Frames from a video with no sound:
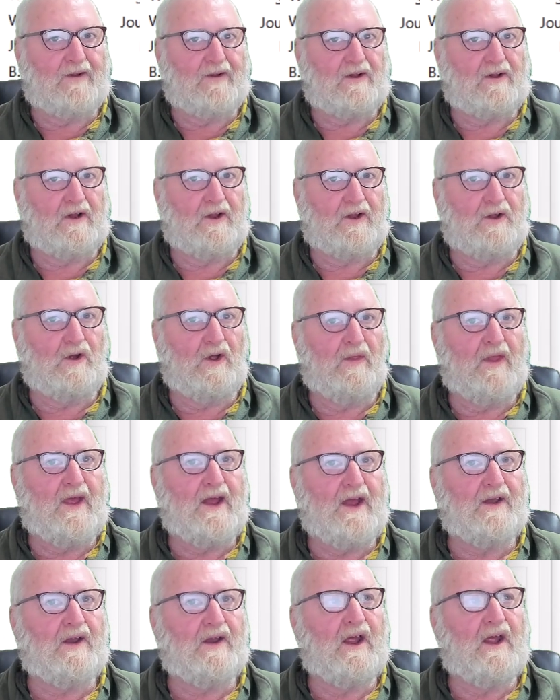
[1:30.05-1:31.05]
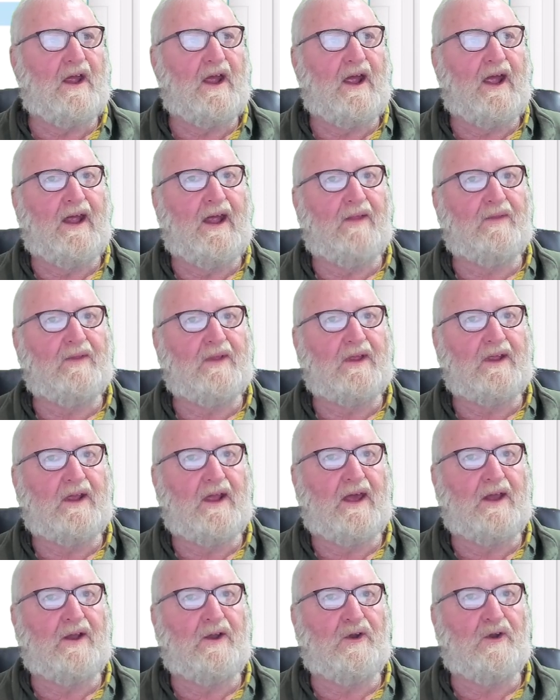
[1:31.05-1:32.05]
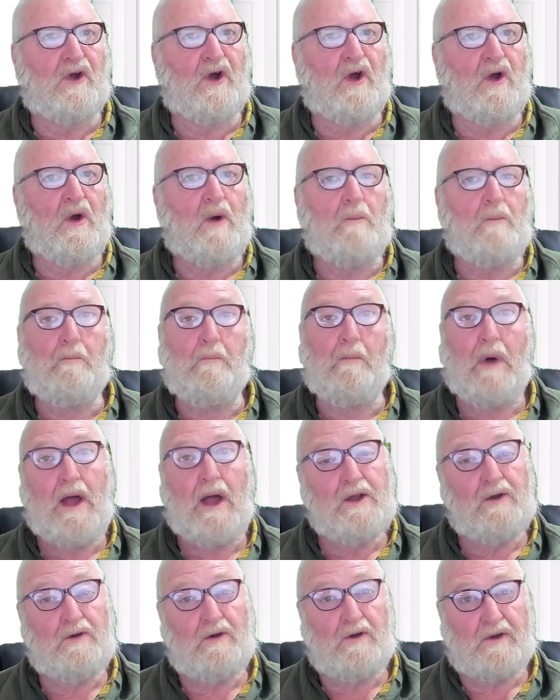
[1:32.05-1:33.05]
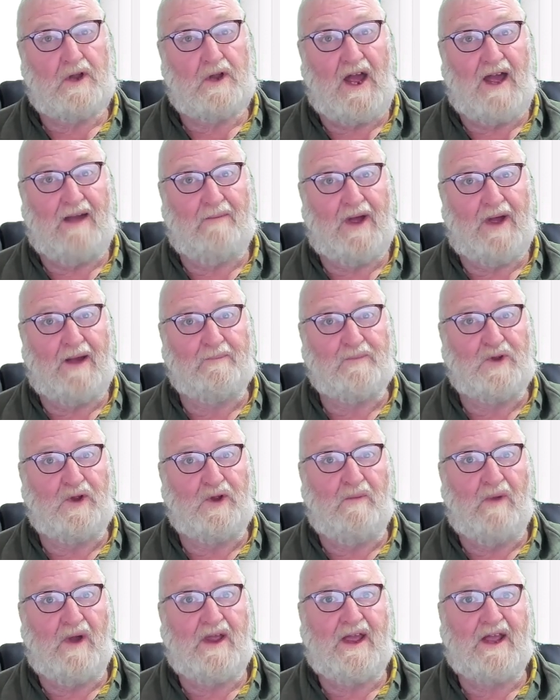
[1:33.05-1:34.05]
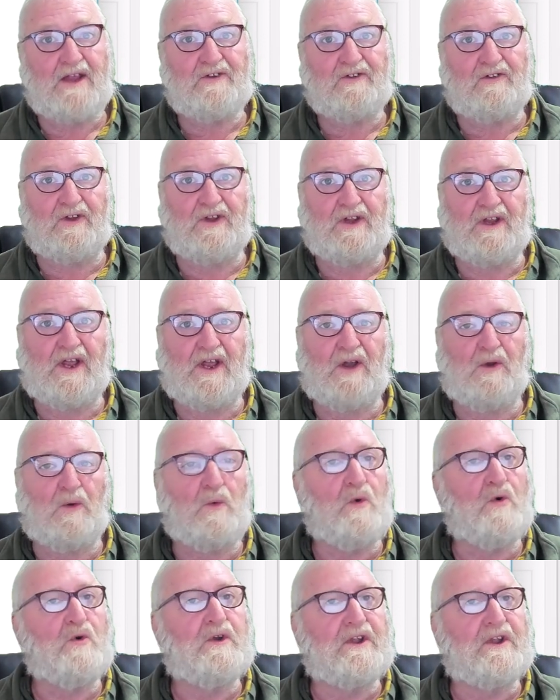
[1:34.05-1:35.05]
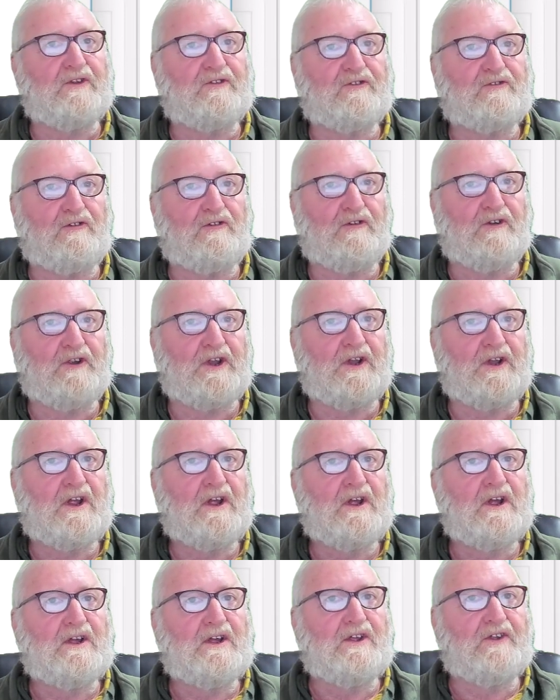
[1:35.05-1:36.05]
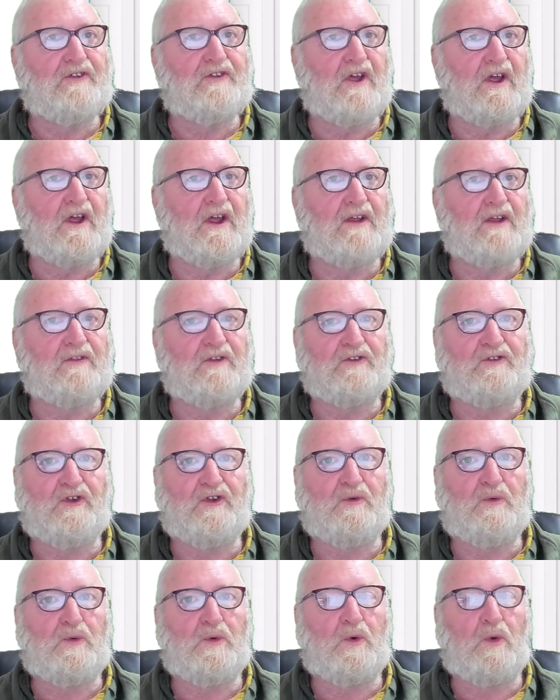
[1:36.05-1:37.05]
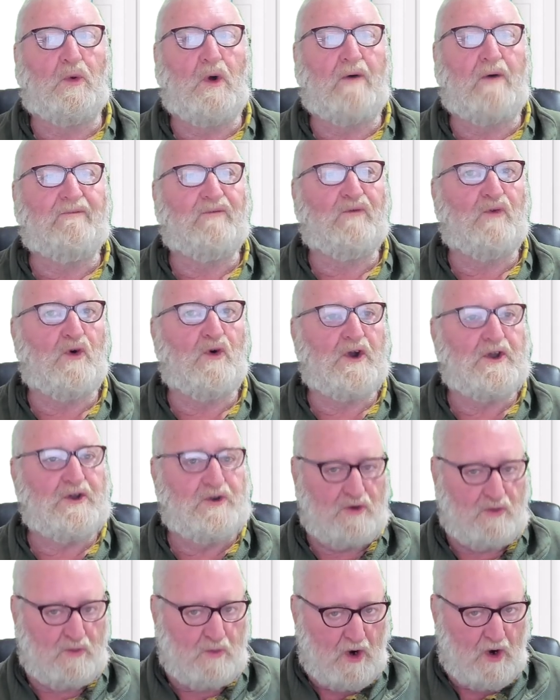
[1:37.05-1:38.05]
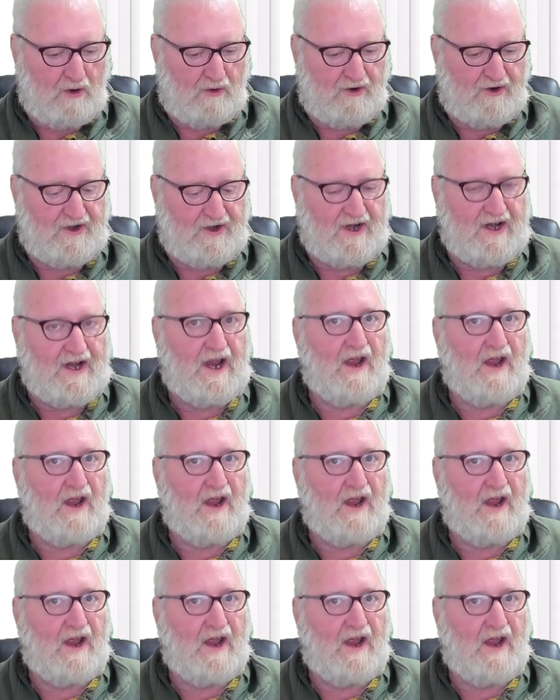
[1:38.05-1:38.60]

Click on that, and the editor may not come up. You may actually get a warning screen saying that you will void your warranty.